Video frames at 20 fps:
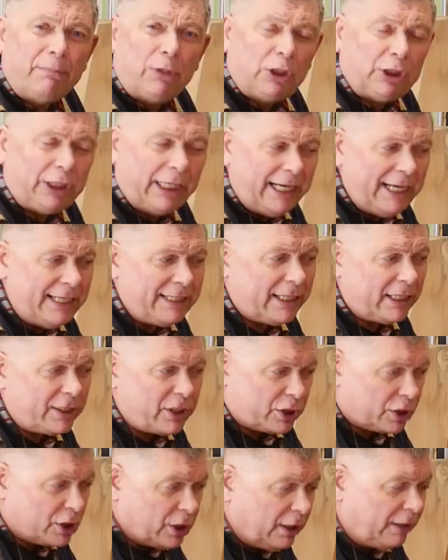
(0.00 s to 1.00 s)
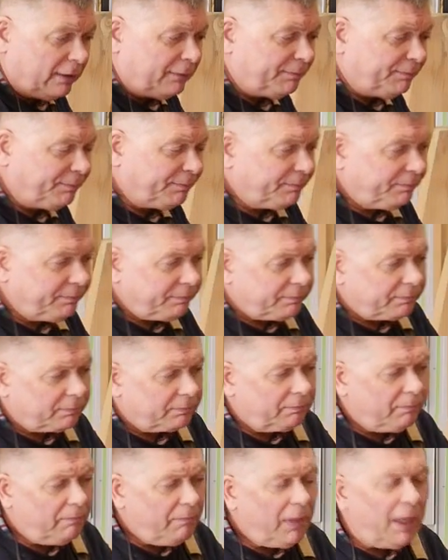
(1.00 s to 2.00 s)
much easier to turn.
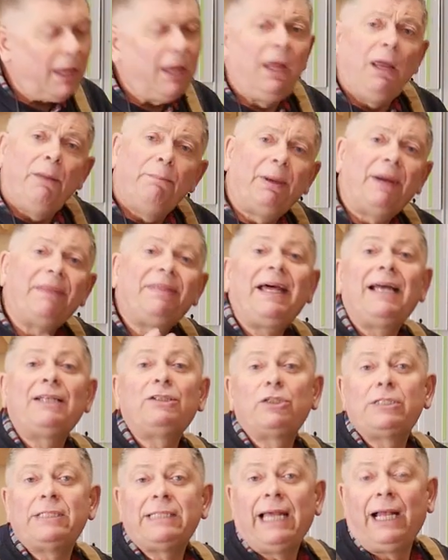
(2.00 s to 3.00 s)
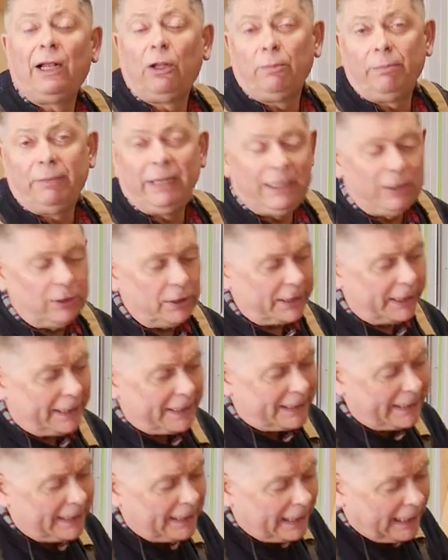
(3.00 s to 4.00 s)
But that doesn't help me, does
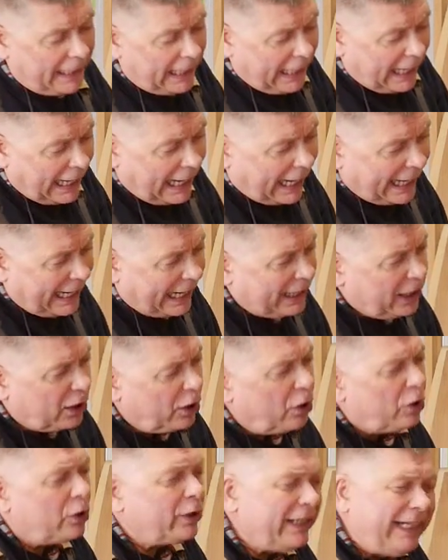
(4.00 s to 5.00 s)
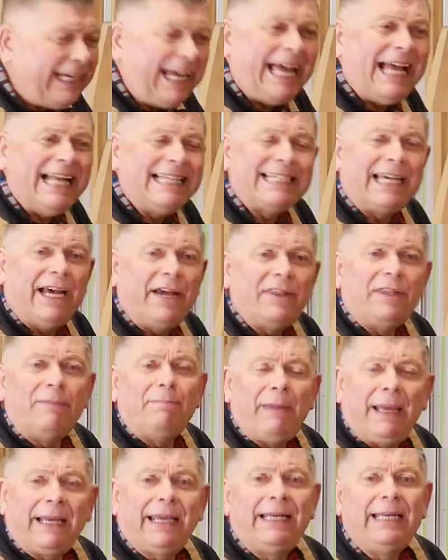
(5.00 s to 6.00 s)
it? And I can't get at the
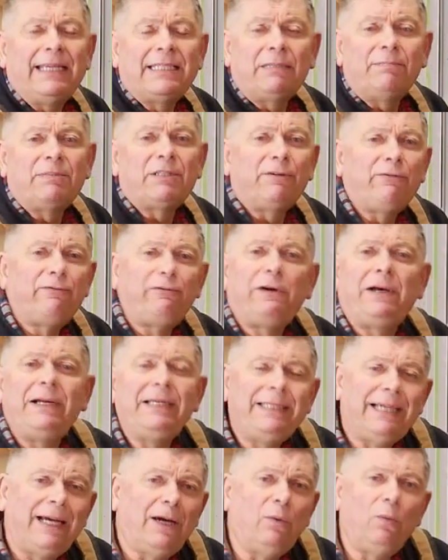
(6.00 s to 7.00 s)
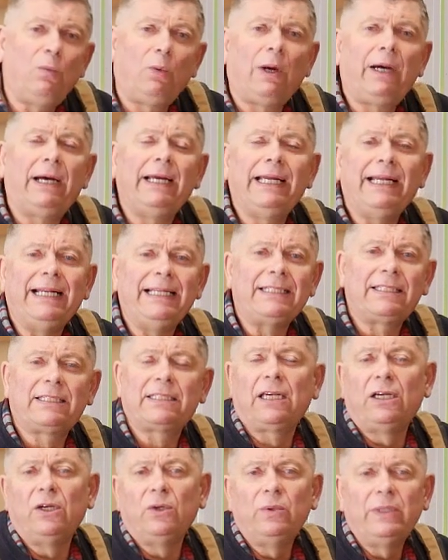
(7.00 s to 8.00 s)
mechanism to find out why it's
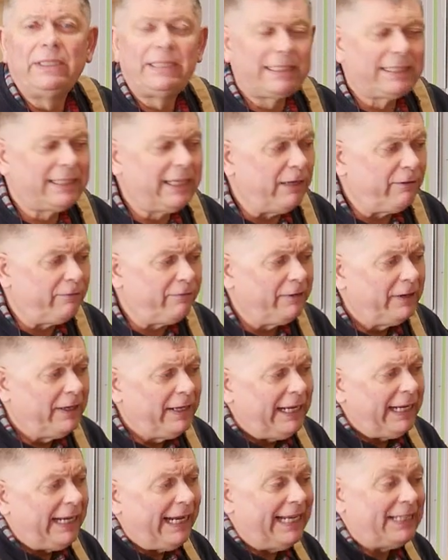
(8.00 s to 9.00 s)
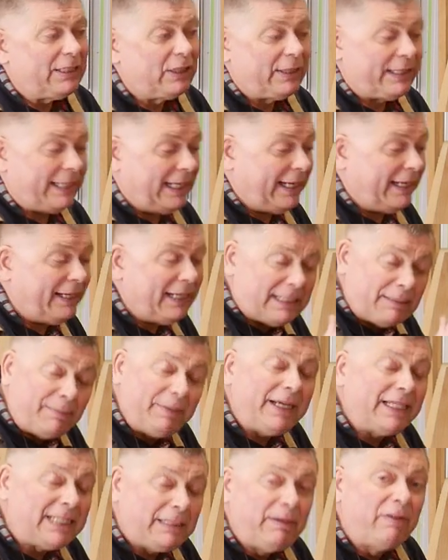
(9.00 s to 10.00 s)
so stiff. It
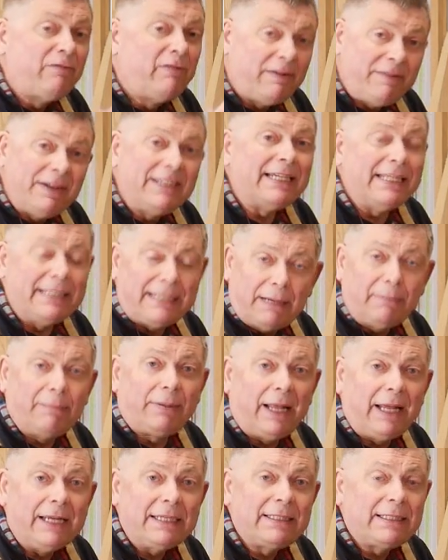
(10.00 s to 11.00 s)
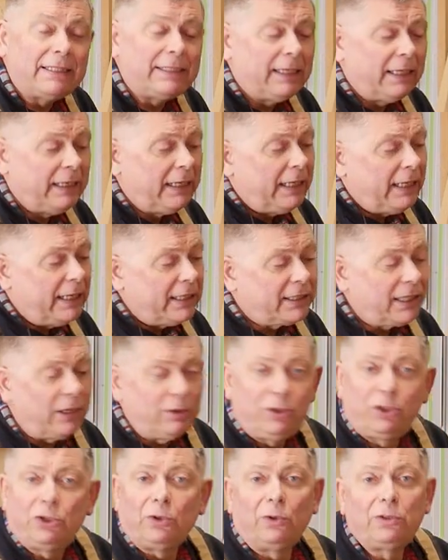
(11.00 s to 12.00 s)
appears to be riveted in place.
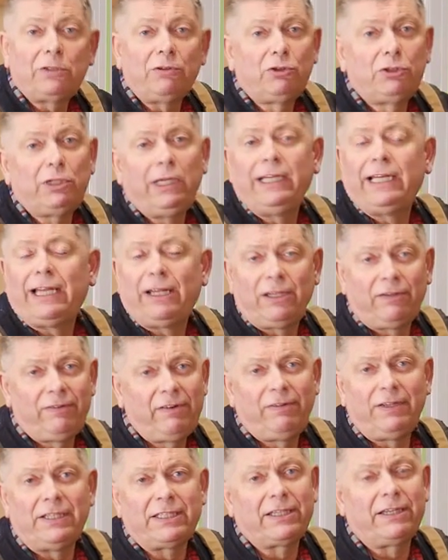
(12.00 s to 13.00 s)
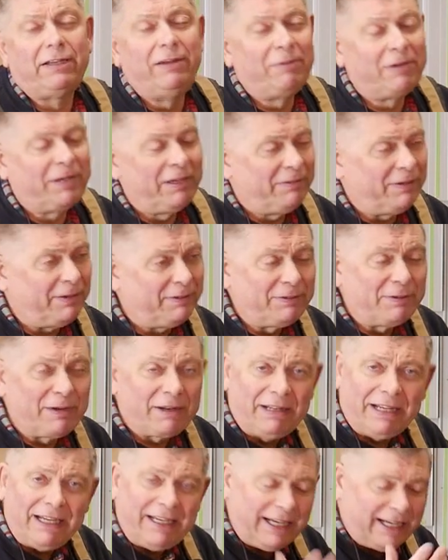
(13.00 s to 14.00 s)
So short of drilling out the rivets and
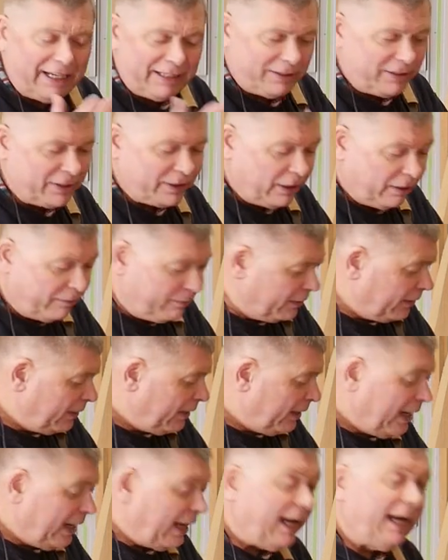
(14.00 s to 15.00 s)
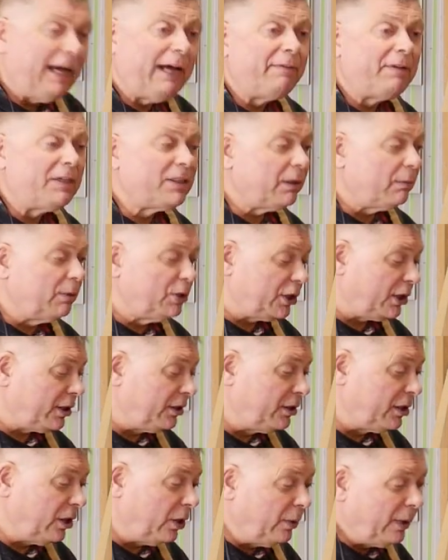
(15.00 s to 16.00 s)
cleaning it and stuff, there's not much I
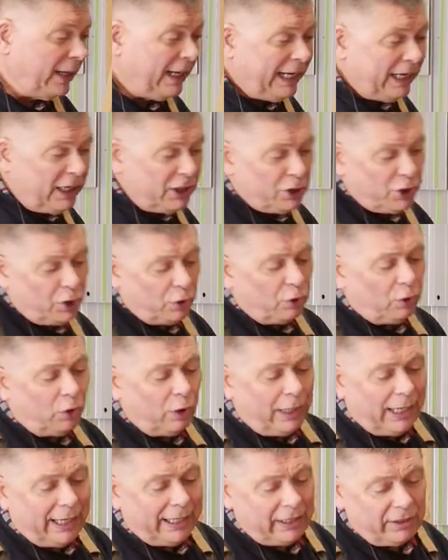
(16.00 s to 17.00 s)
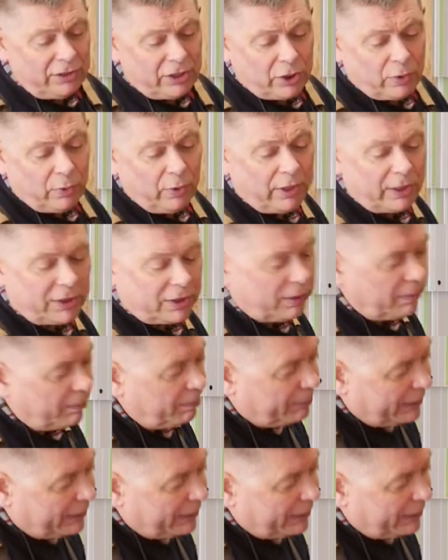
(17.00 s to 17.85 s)
can do. Sure, I can squirt some